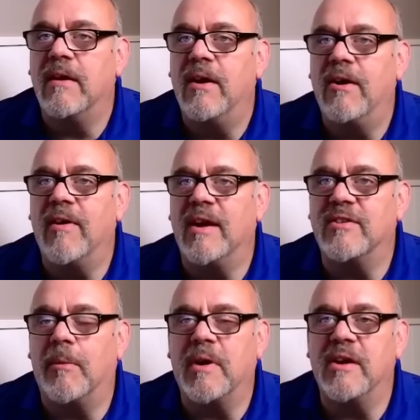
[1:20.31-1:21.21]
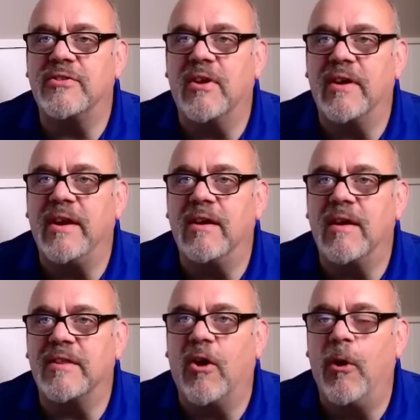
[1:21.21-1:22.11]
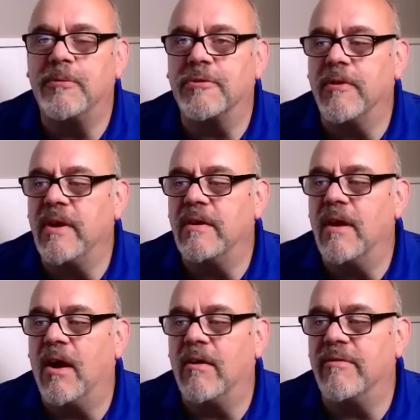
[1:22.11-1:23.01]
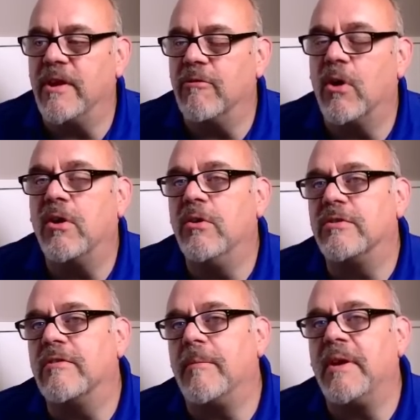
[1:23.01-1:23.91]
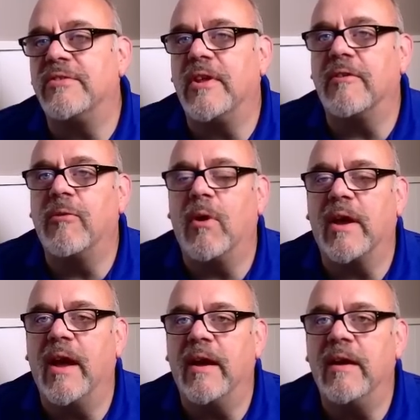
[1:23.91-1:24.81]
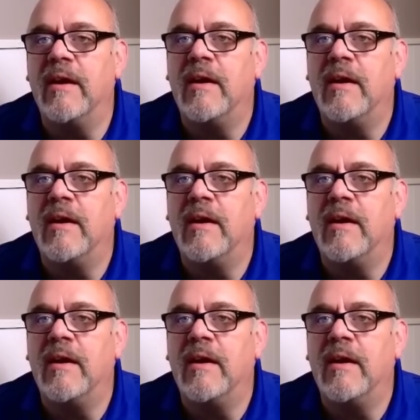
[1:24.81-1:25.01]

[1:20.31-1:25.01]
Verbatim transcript: All right, so we're going to start here at the home screen of the Roku Streaming Stick 4K.